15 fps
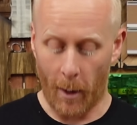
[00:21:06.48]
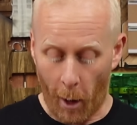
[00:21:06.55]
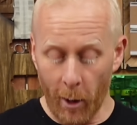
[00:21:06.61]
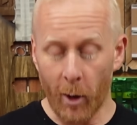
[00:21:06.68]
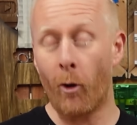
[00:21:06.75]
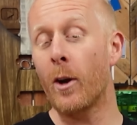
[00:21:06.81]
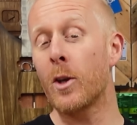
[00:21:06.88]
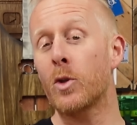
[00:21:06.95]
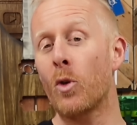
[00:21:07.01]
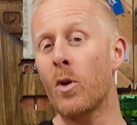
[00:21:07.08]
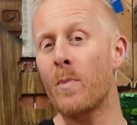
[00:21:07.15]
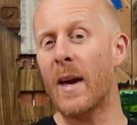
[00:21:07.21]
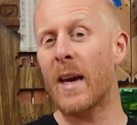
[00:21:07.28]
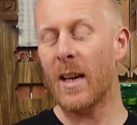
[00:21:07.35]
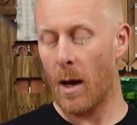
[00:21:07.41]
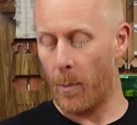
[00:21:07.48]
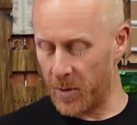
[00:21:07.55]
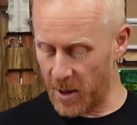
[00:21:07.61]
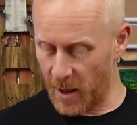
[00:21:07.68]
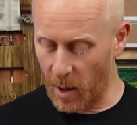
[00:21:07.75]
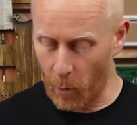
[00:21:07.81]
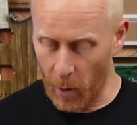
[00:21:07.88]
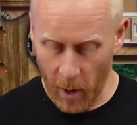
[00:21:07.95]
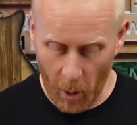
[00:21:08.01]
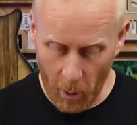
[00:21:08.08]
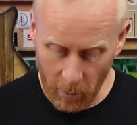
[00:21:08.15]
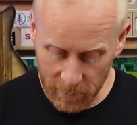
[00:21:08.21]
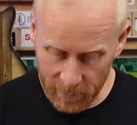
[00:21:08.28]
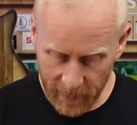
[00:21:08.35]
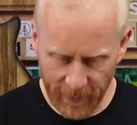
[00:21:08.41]
I quite enjoy making it up as I go
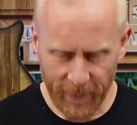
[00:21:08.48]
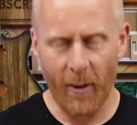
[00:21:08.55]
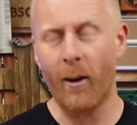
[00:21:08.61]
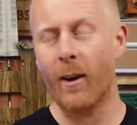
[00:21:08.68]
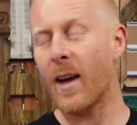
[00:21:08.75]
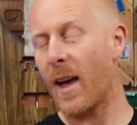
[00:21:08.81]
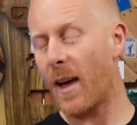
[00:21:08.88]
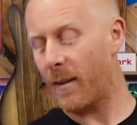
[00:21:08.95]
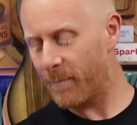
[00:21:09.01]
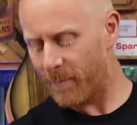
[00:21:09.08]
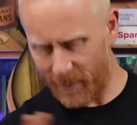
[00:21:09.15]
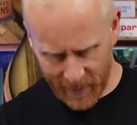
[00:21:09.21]
along. Fuck it.